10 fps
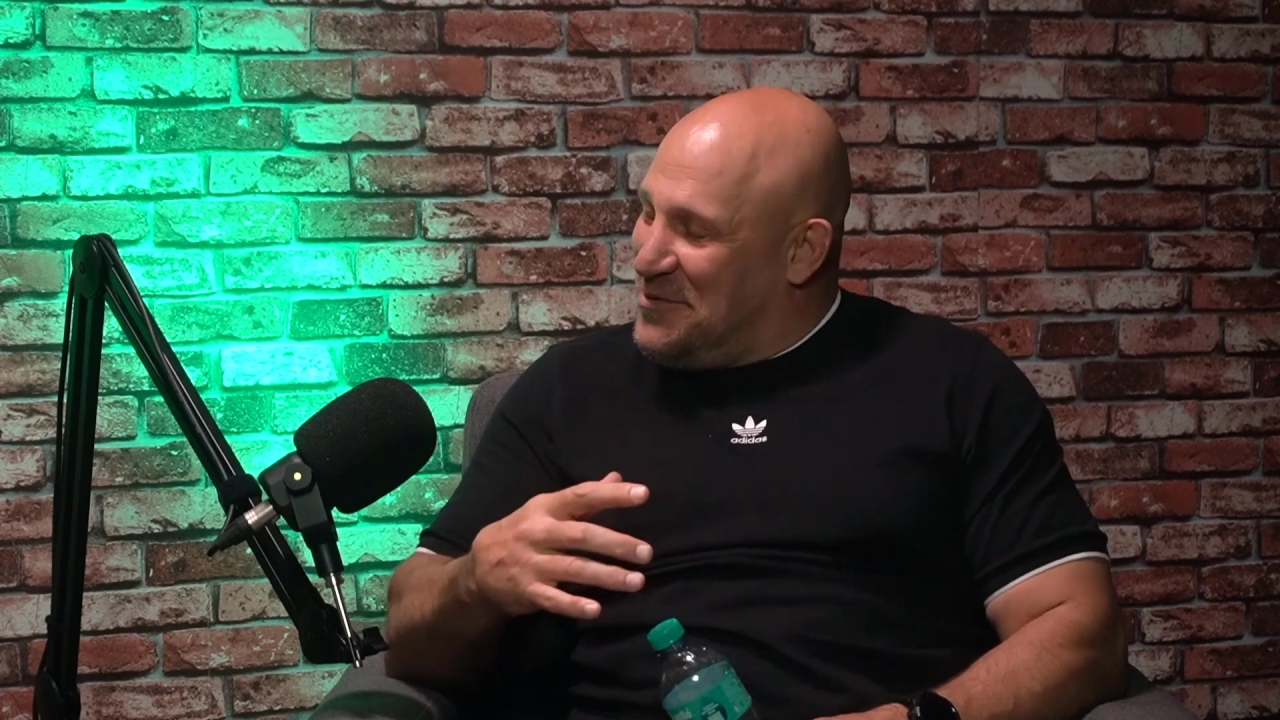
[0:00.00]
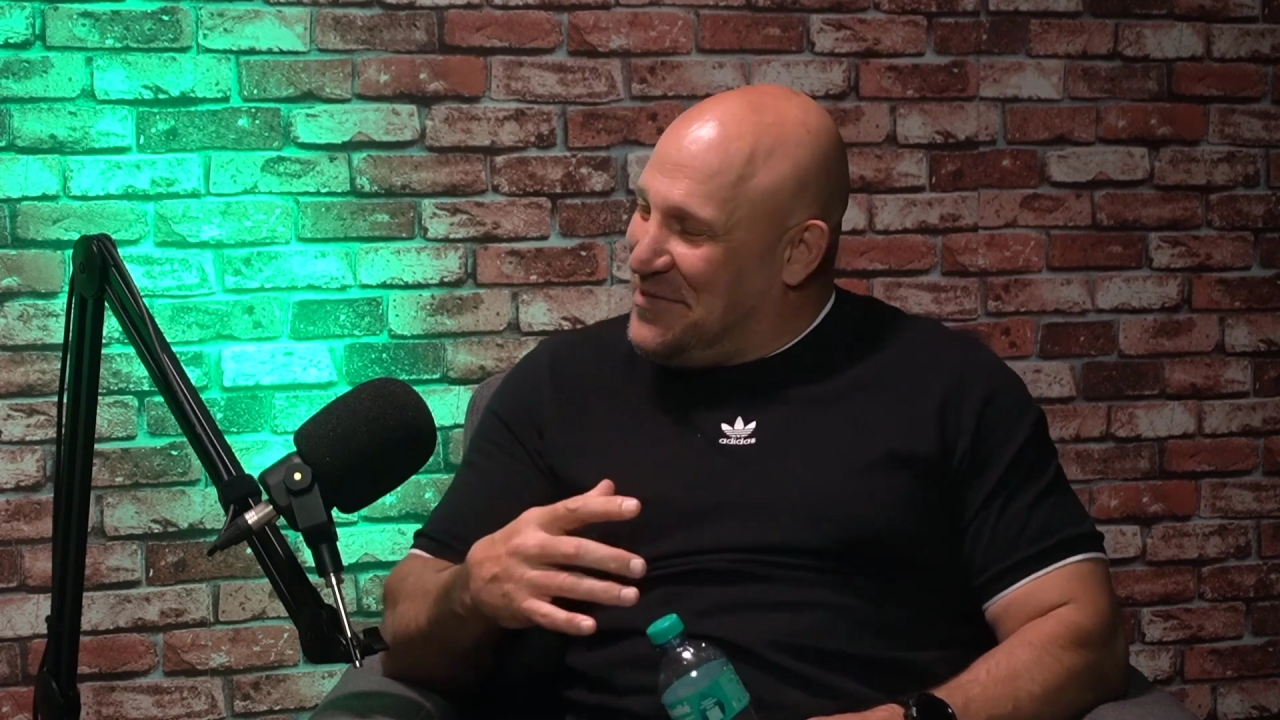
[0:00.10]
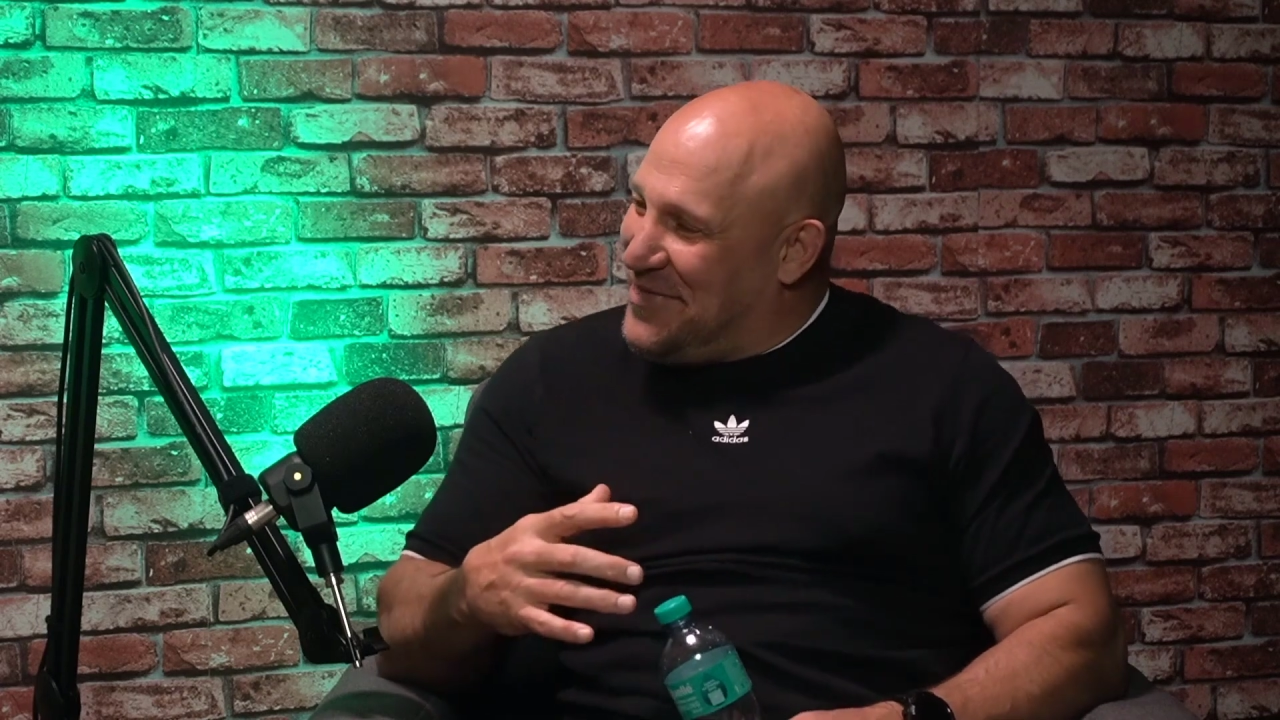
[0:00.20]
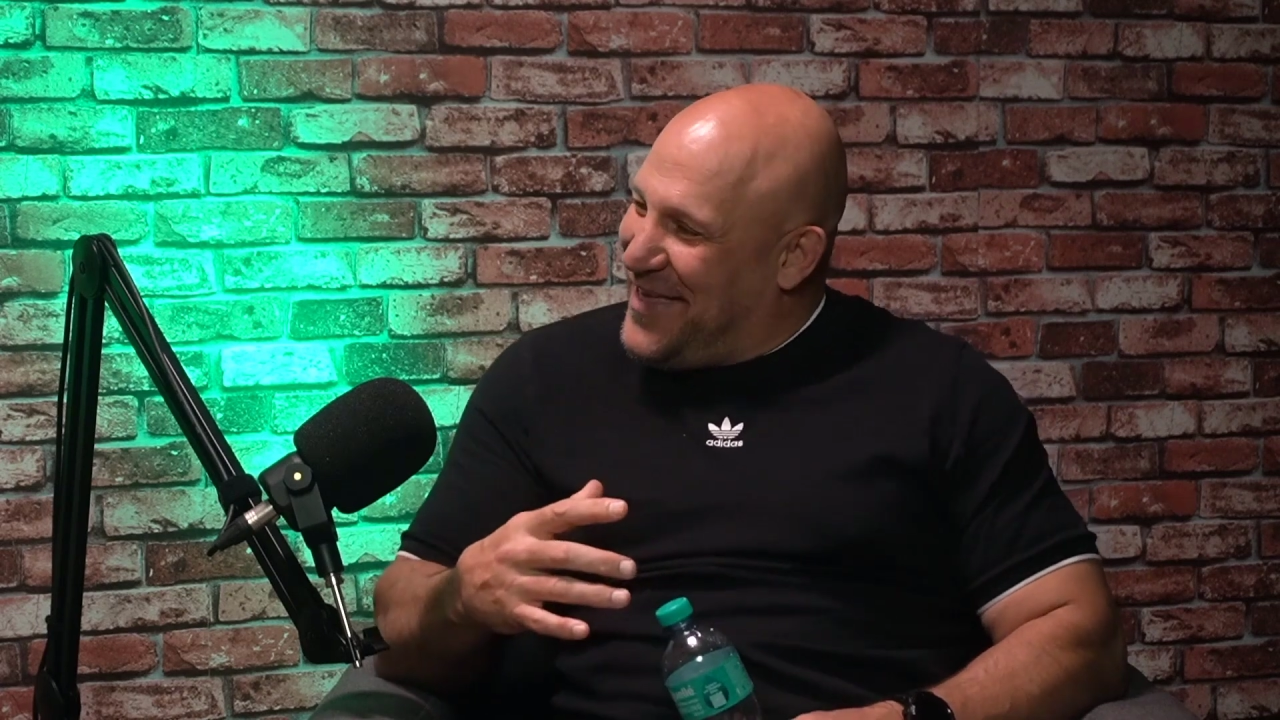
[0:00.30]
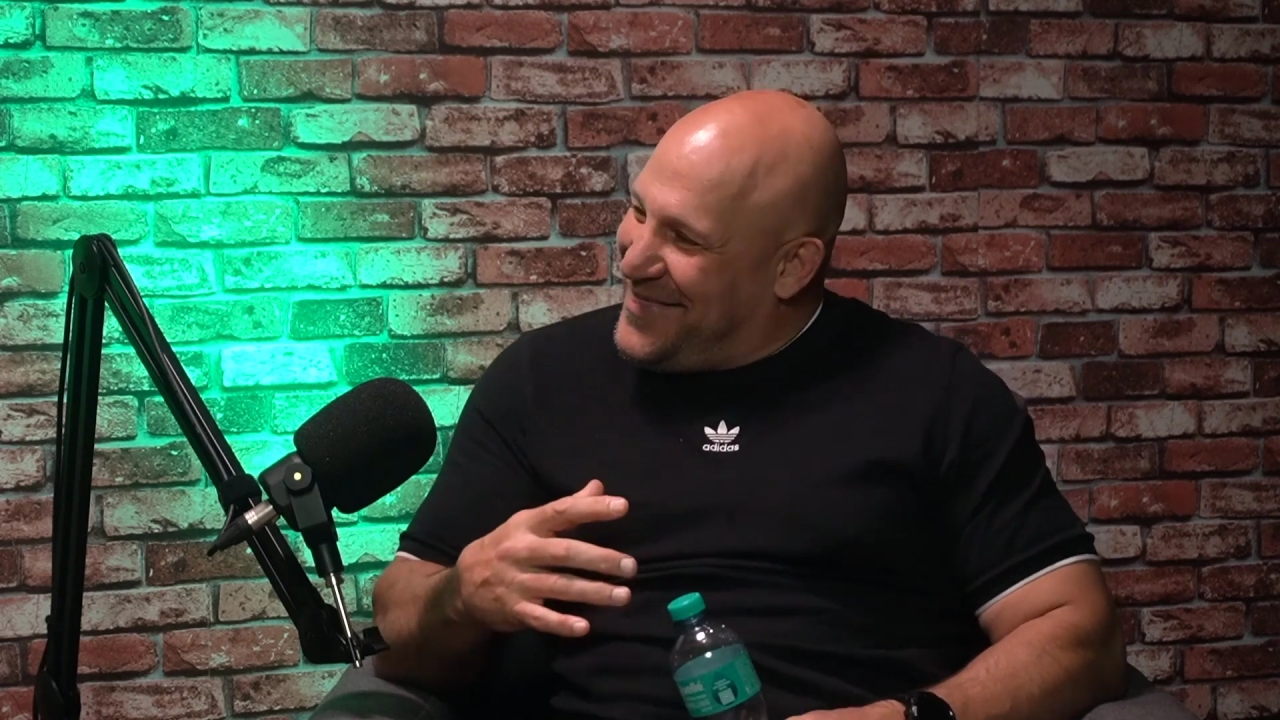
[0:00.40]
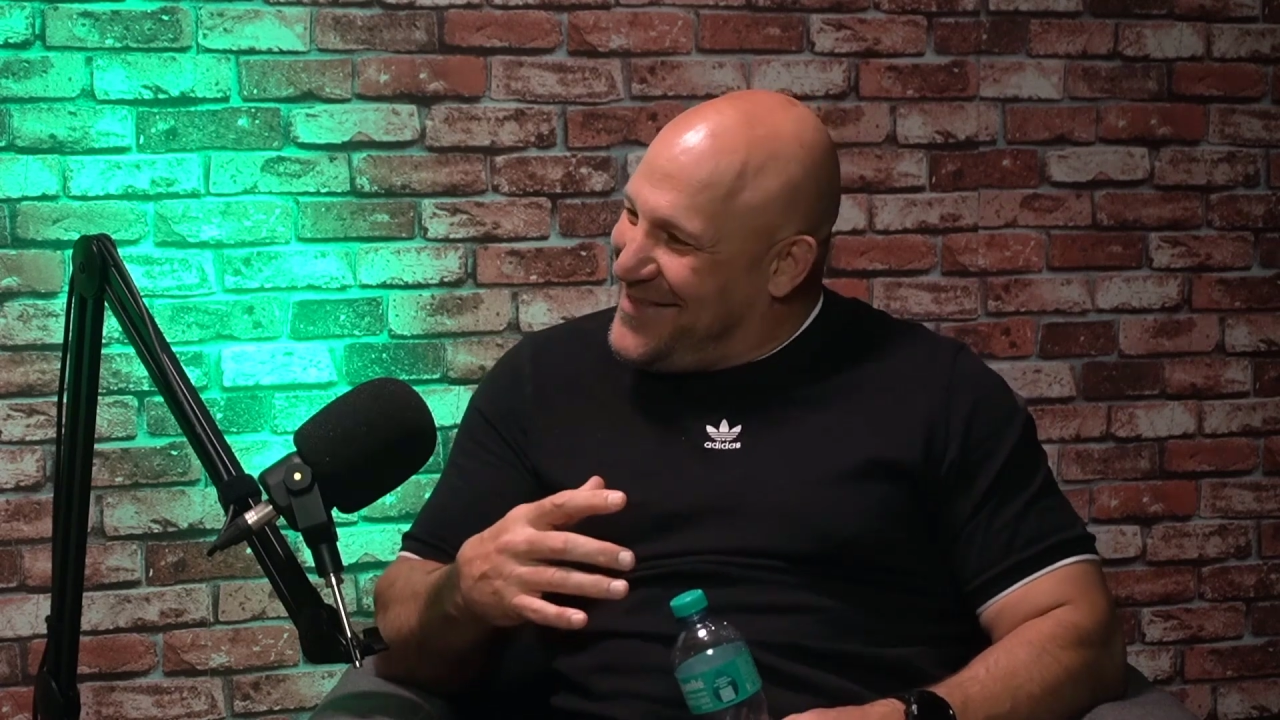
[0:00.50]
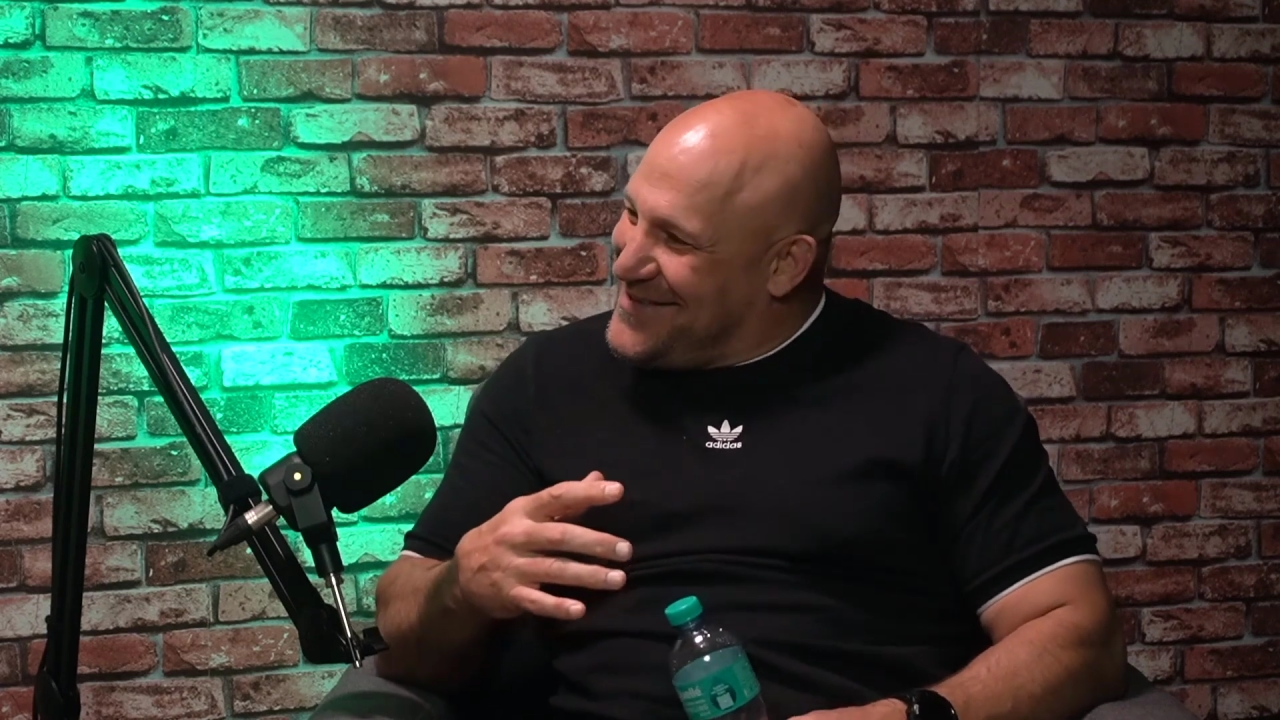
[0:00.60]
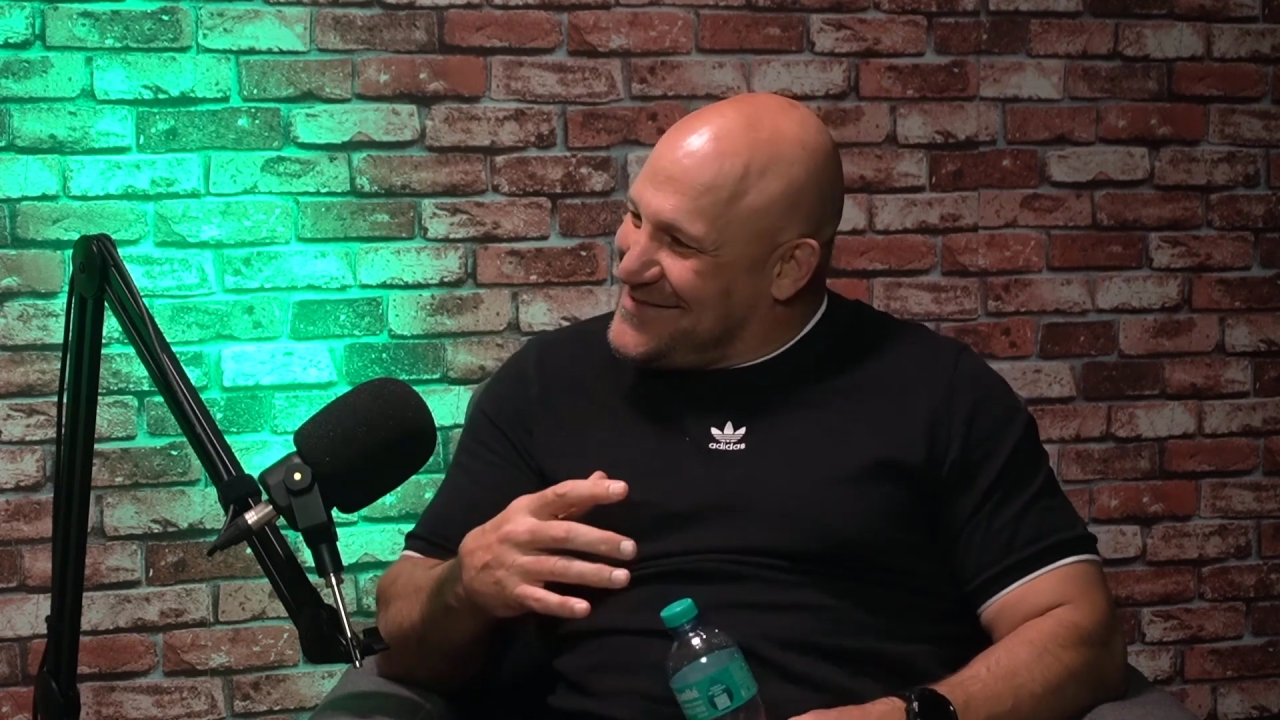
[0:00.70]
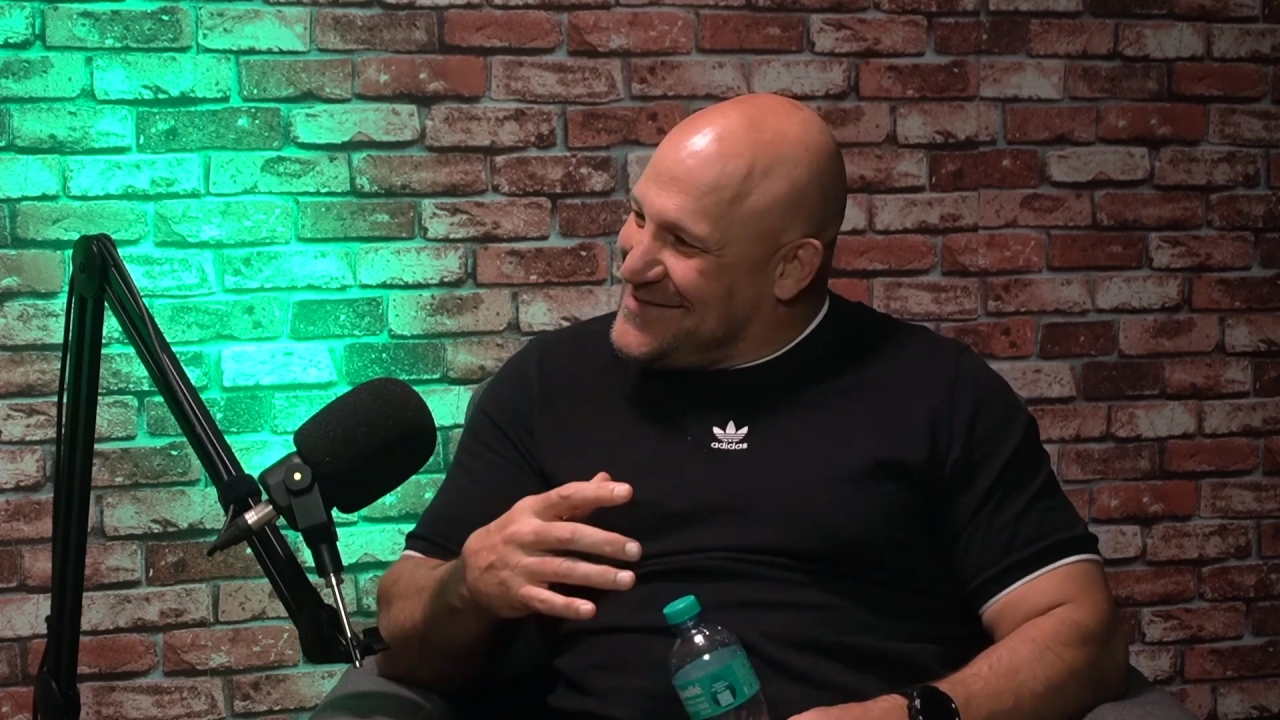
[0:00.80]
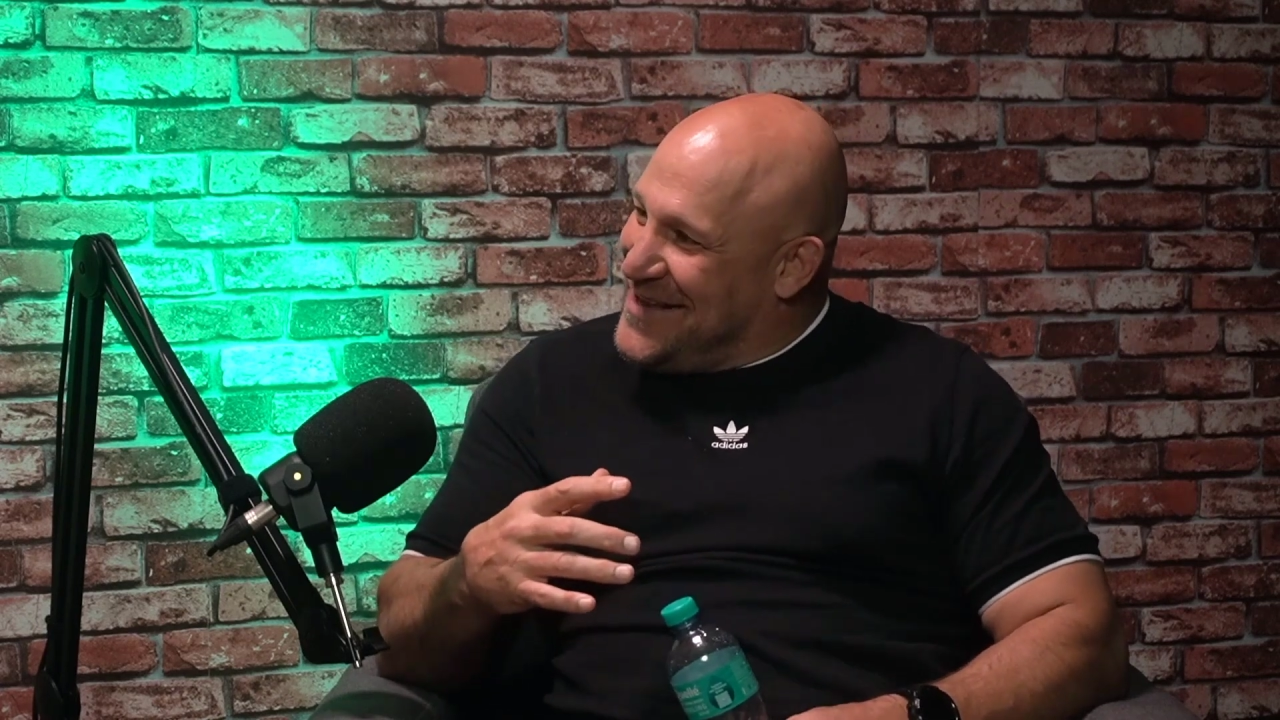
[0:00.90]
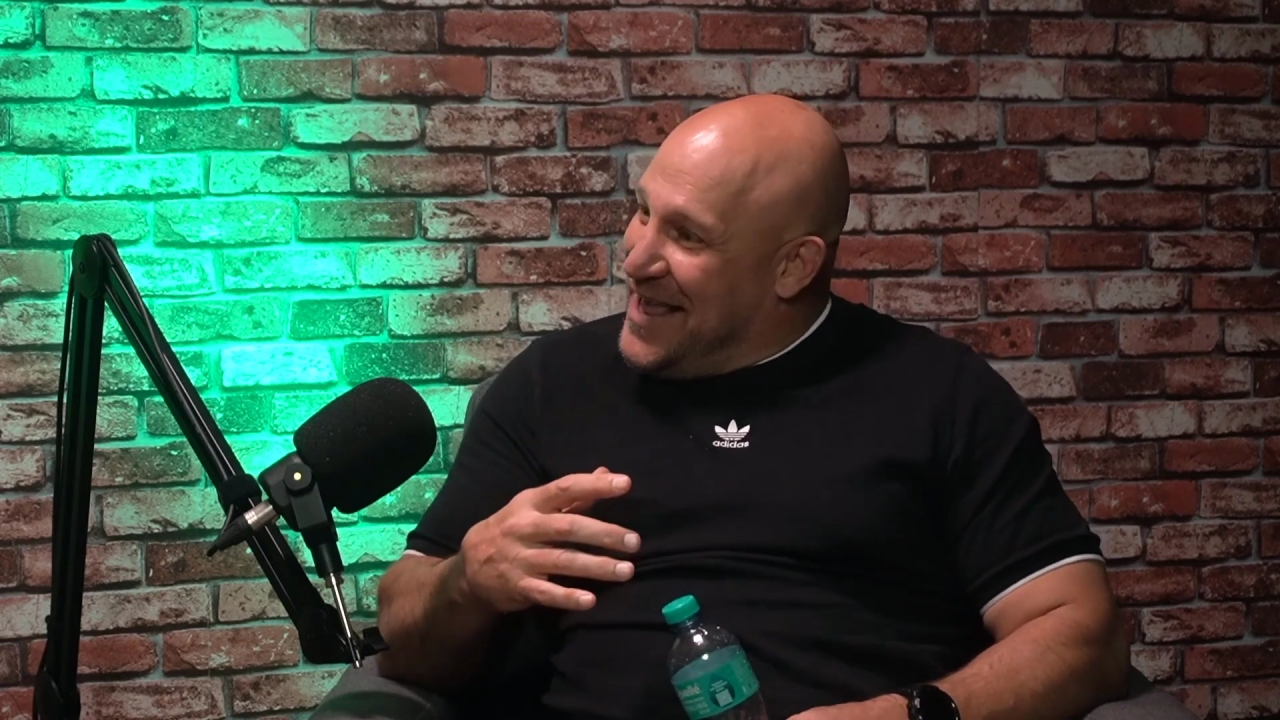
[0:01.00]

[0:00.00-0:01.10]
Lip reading: with others.